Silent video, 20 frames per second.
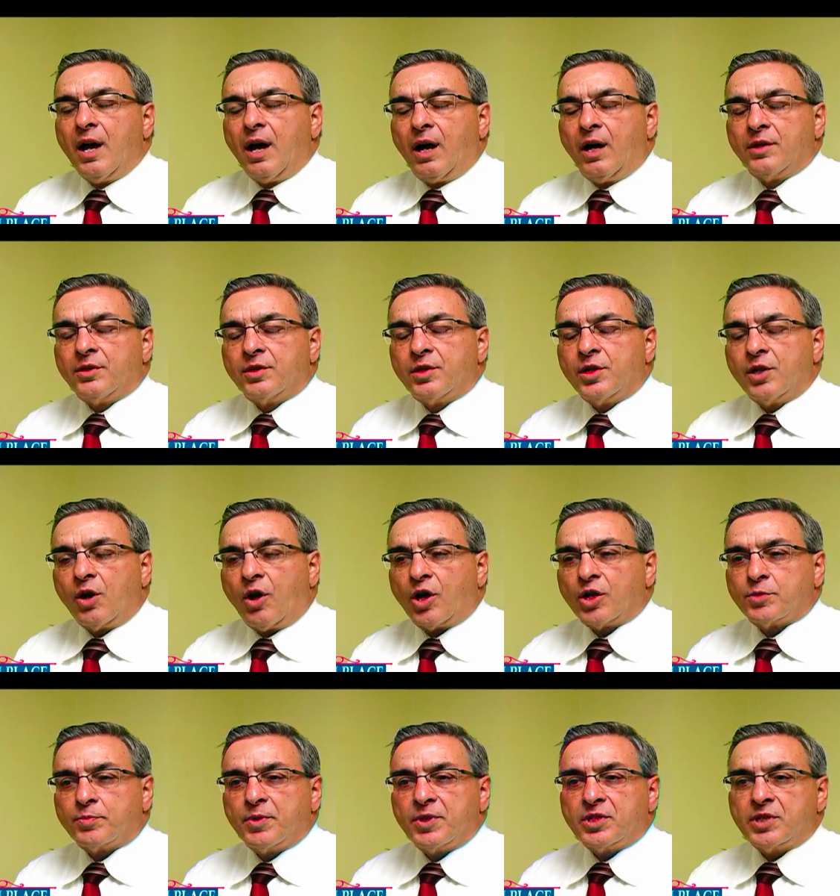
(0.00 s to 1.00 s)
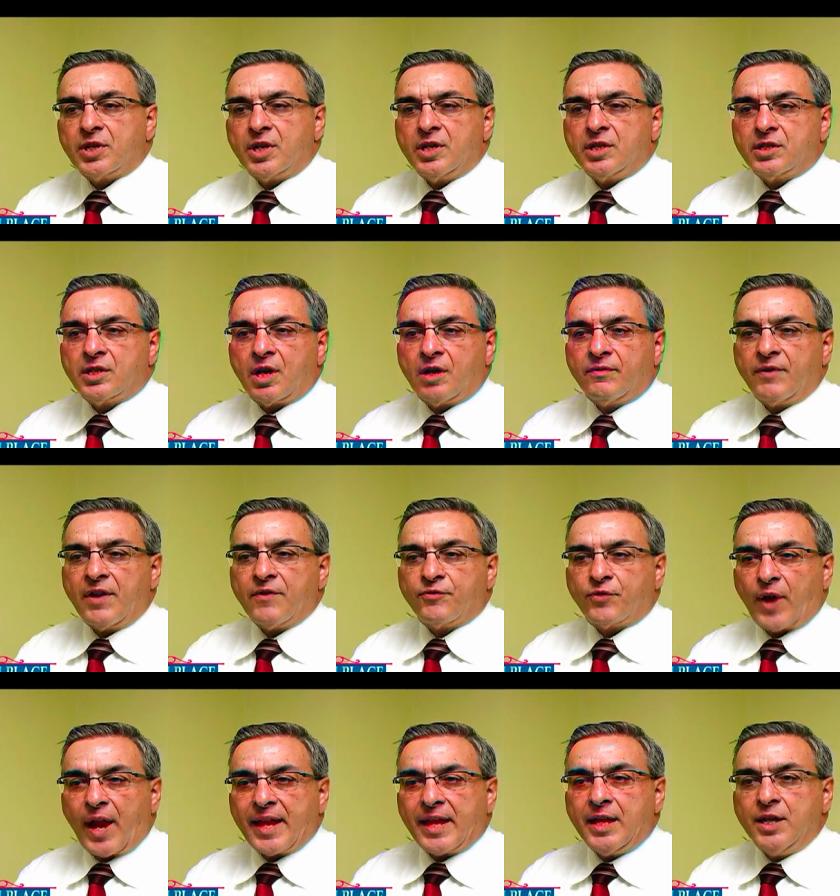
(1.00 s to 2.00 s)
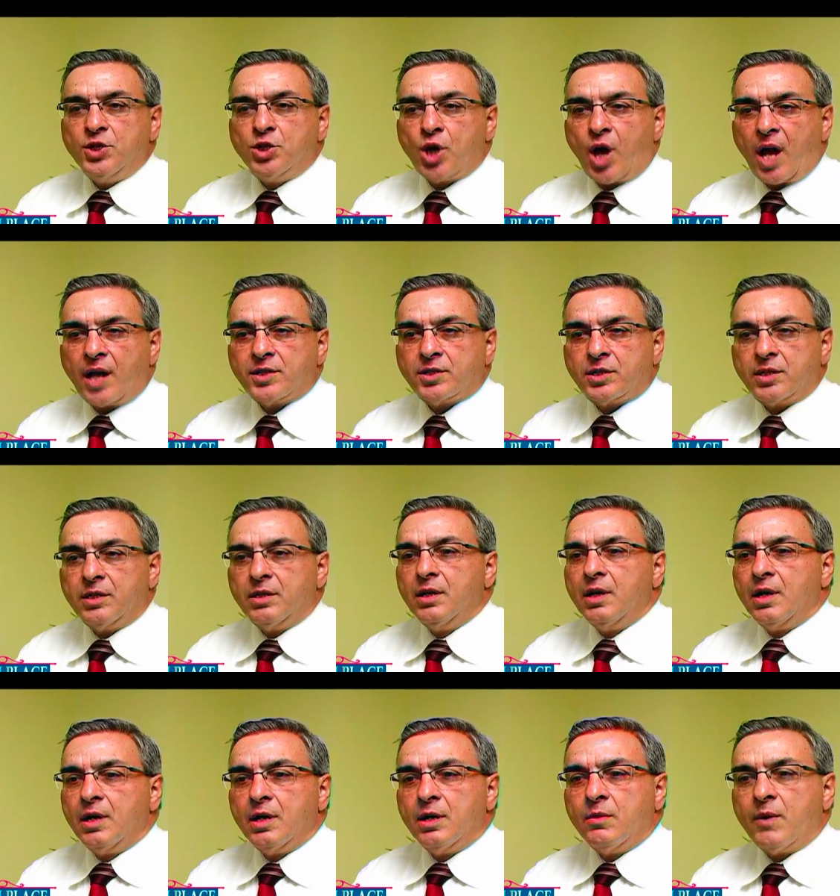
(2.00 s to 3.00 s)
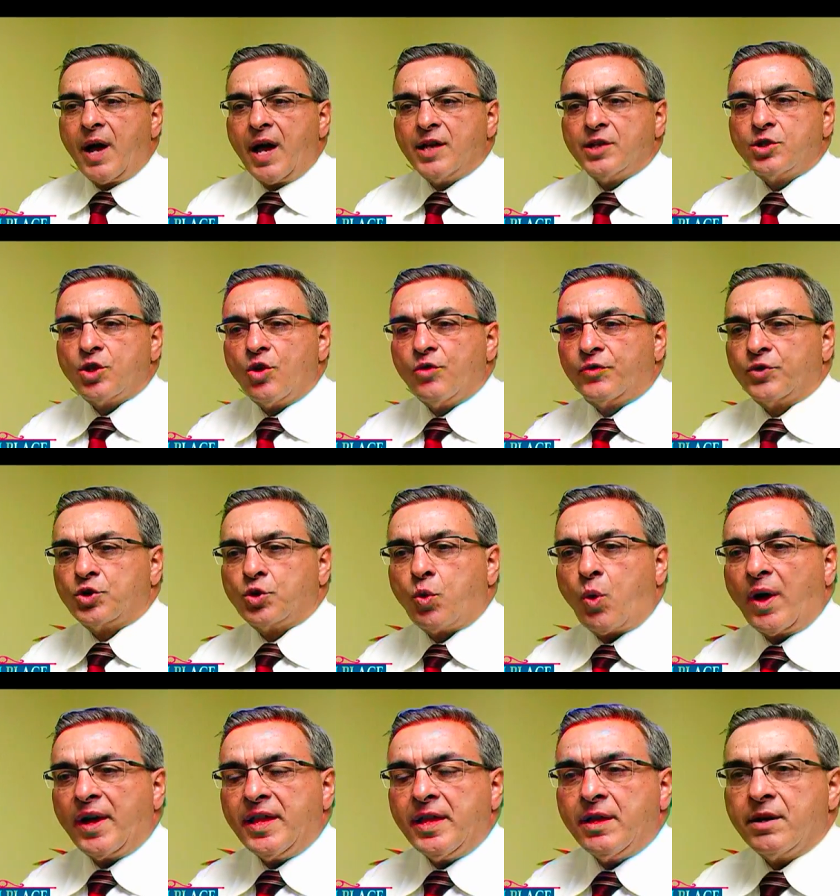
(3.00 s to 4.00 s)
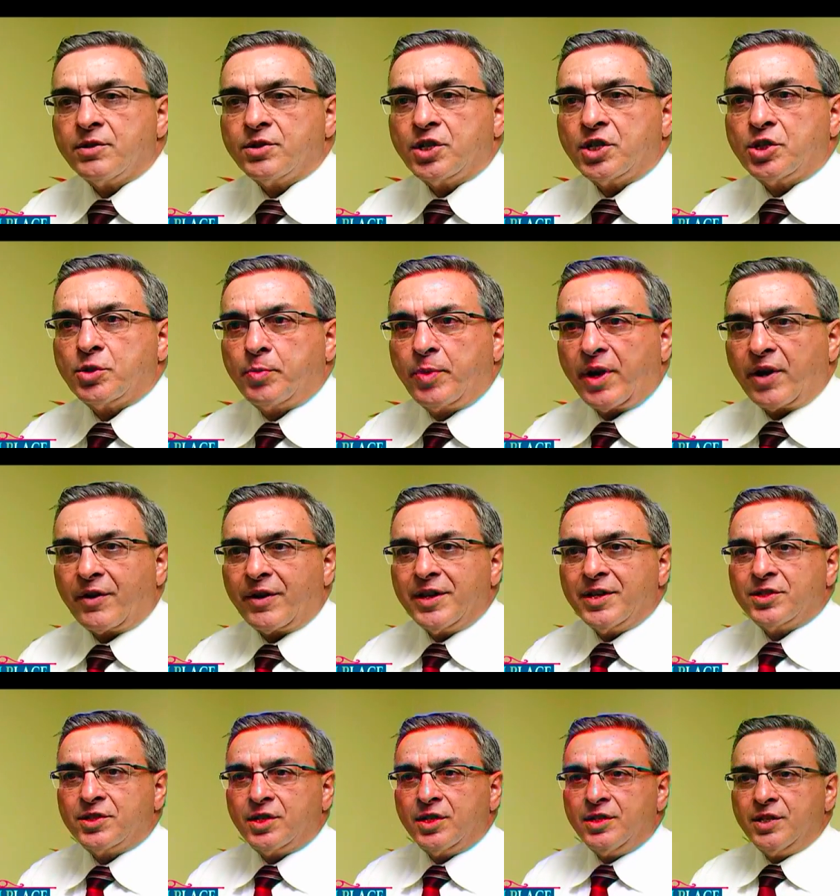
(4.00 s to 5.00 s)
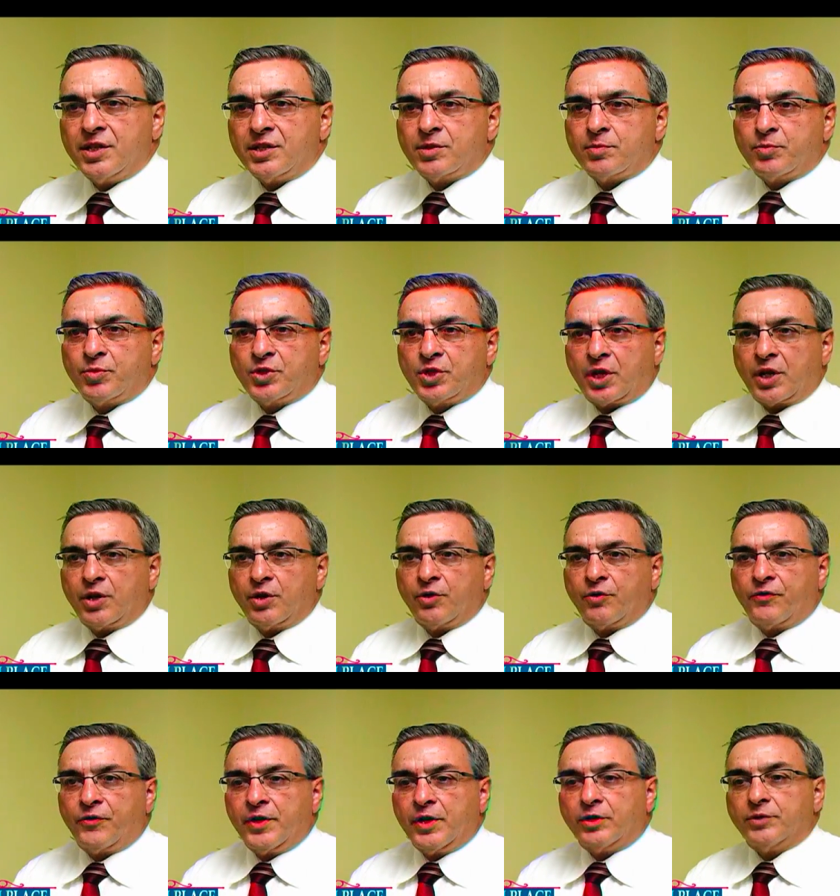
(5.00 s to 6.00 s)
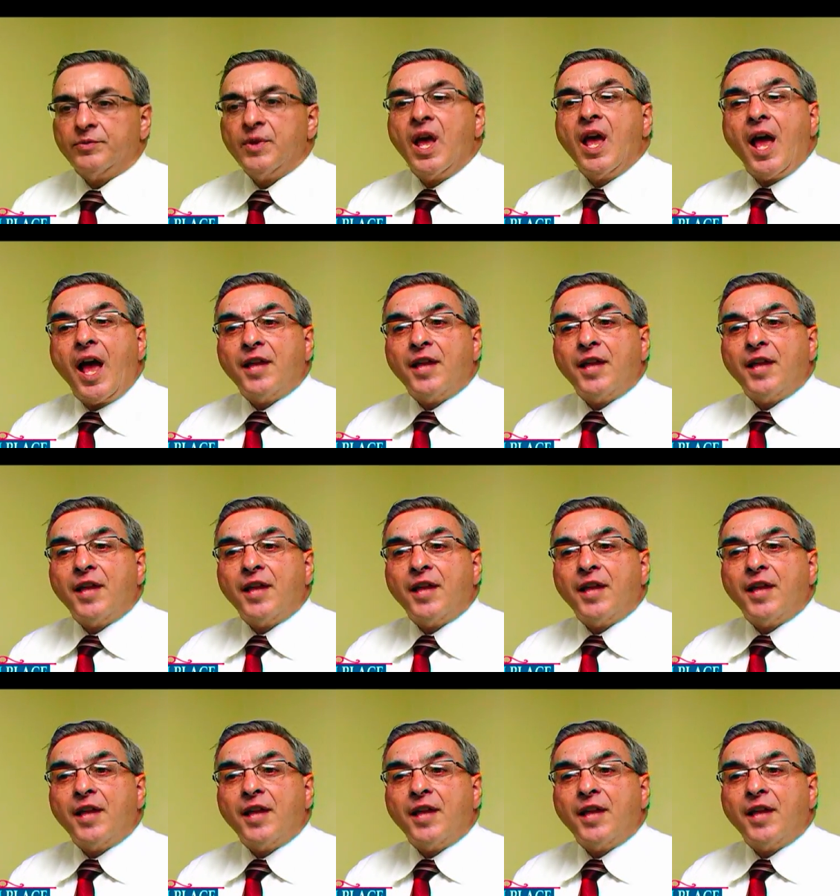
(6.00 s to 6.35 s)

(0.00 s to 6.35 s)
under the auspices of a Frankie Johnson who has over 20 years experience in this particular field.